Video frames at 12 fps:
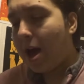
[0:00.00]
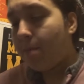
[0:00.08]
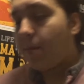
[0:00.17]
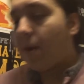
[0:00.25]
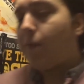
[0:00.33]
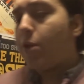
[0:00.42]

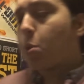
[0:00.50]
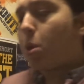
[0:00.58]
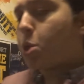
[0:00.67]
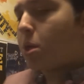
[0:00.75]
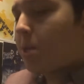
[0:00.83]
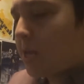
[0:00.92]
My first
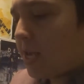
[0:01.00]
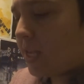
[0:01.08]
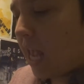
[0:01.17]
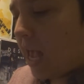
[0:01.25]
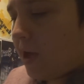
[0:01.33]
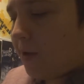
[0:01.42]
question
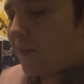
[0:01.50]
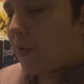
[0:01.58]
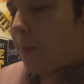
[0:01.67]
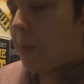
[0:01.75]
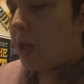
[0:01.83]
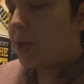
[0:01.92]
is
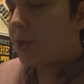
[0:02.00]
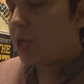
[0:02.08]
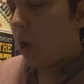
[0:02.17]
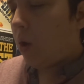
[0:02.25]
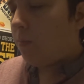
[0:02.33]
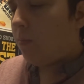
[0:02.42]
from
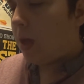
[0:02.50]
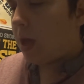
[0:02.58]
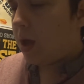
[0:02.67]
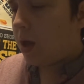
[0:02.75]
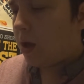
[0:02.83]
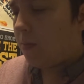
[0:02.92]
Dom.
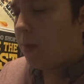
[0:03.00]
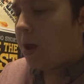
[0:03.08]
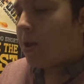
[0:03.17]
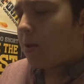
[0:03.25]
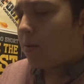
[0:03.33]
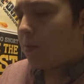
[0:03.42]
The
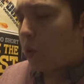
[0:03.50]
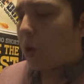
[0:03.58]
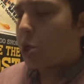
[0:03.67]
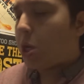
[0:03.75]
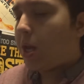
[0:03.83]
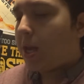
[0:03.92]

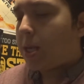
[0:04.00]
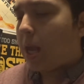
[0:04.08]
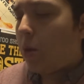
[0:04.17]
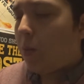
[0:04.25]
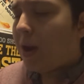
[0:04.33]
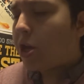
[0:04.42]
question is,
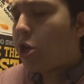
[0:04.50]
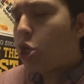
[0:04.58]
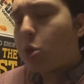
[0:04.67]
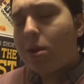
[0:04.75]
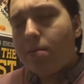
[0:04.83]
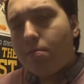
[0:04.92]
when are you
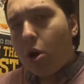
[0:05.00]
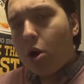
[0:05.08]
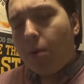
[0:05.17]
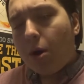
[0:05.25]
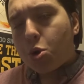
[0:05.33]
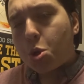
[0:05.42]
doing
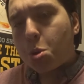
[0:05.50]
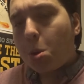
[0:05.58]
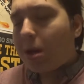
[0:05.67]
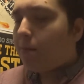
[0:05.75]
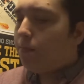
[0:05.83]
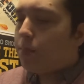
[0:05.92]
mobile
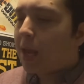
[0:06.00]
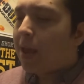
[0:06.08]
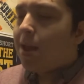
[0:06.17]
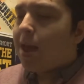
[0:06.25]
streams?